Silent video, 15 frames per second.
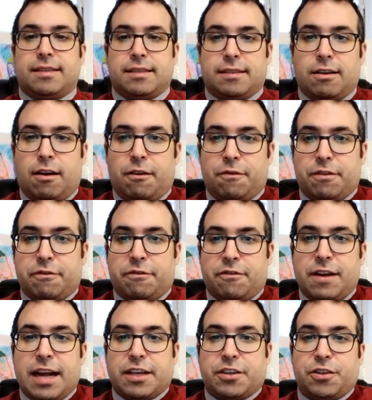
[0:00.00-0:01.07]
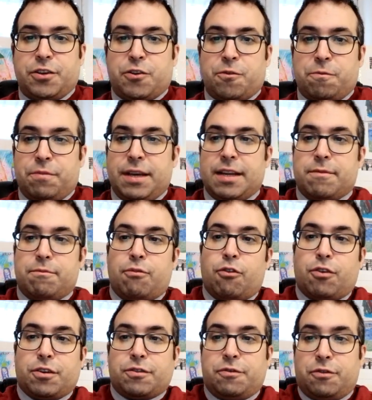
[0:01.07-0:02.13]
of the fresh European
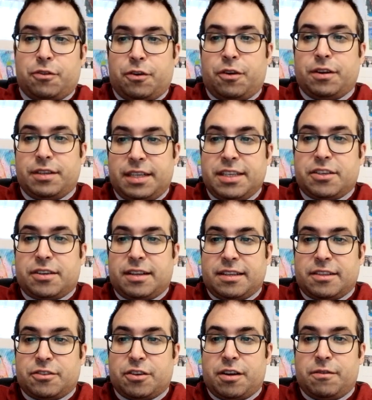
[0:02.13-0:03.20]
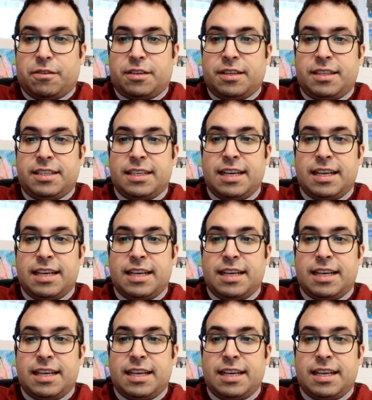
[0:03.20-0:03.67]
Board for Digital Services,